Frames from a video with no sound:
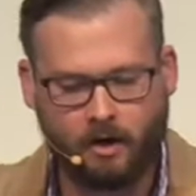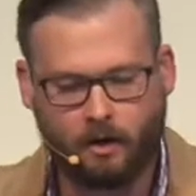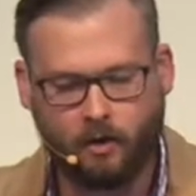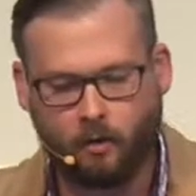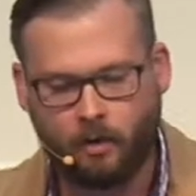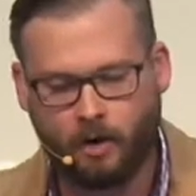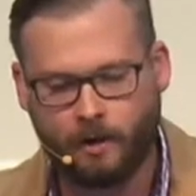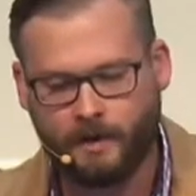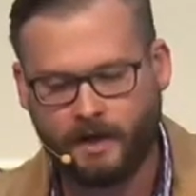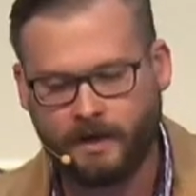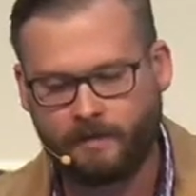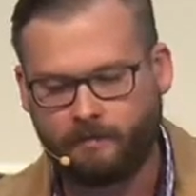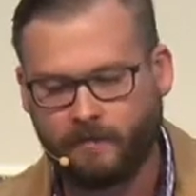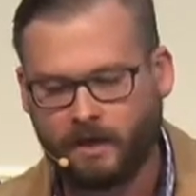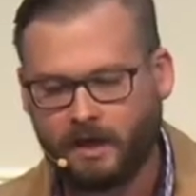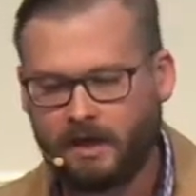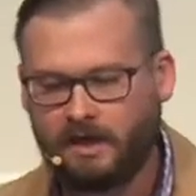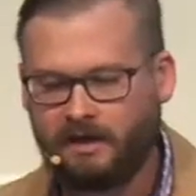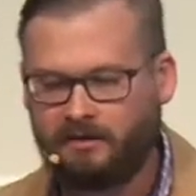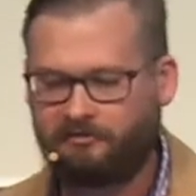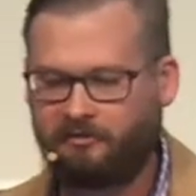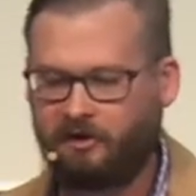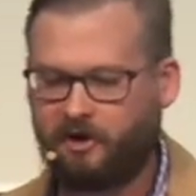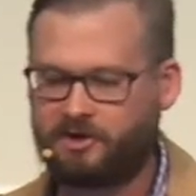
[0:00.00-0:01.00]
or a woman
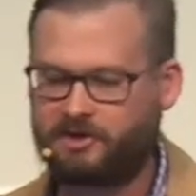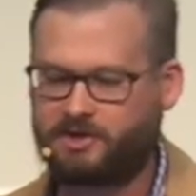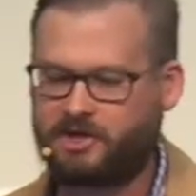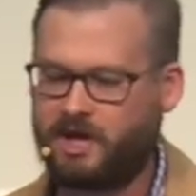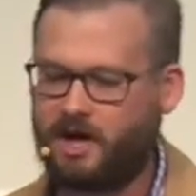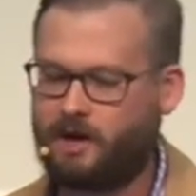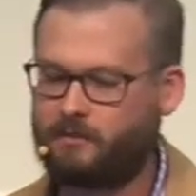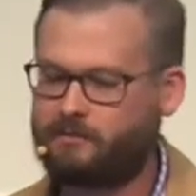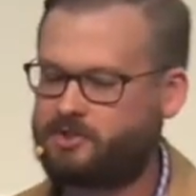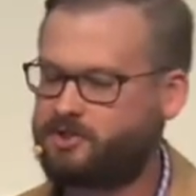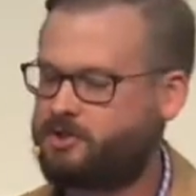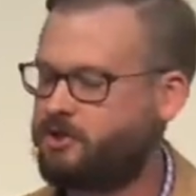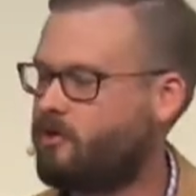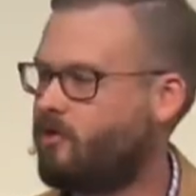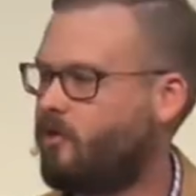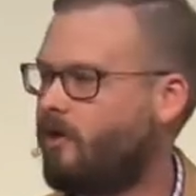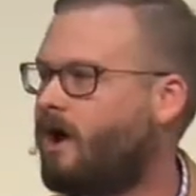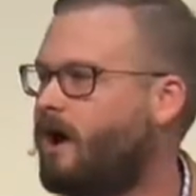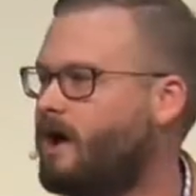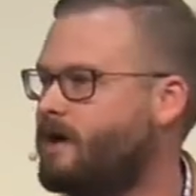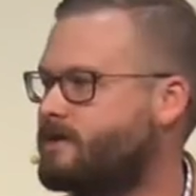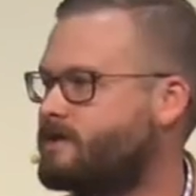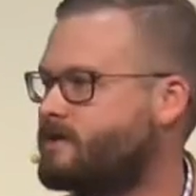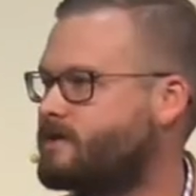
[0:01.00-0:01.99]
first comes to
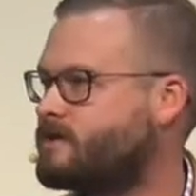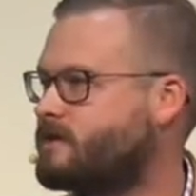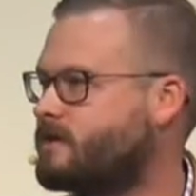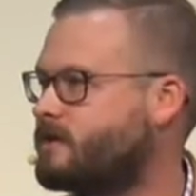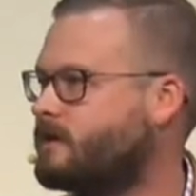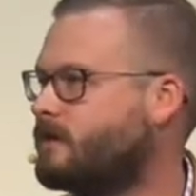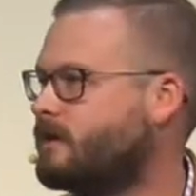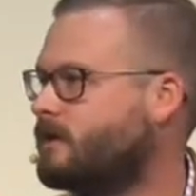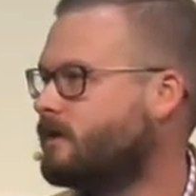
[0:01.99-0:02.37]
Christ,